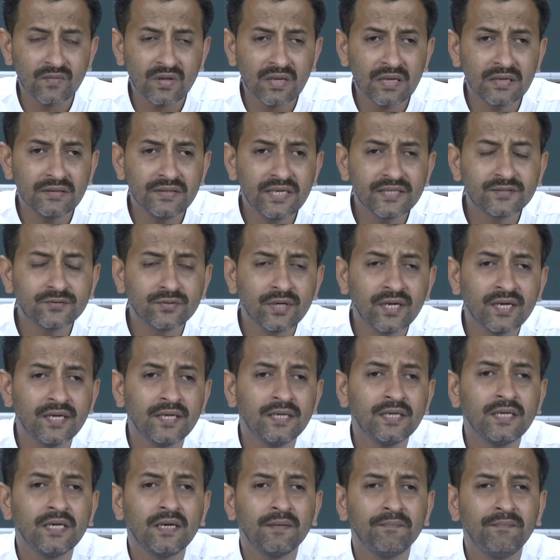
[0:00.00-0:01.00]
That is why
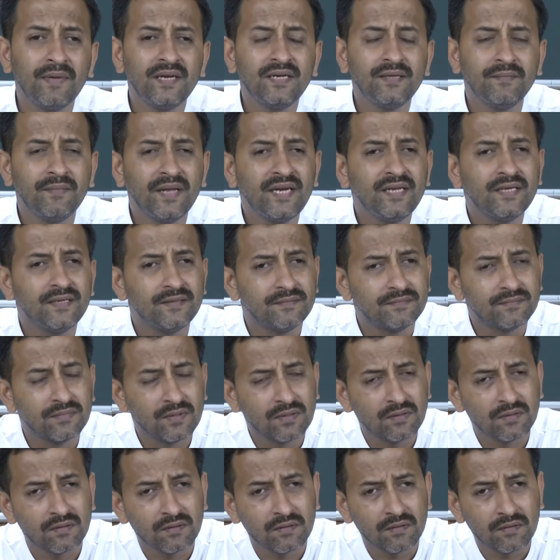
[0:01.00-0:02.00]
many
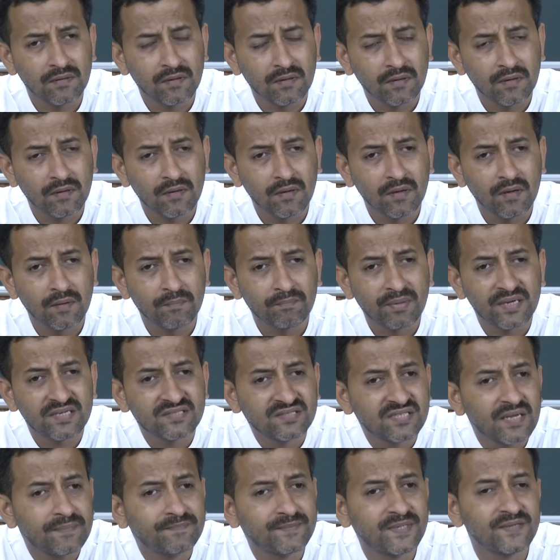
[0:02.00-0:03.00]

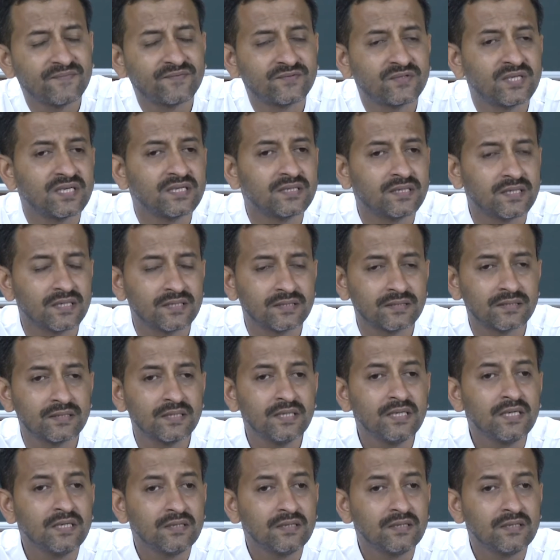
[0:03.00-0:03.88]
perceptive thinkers,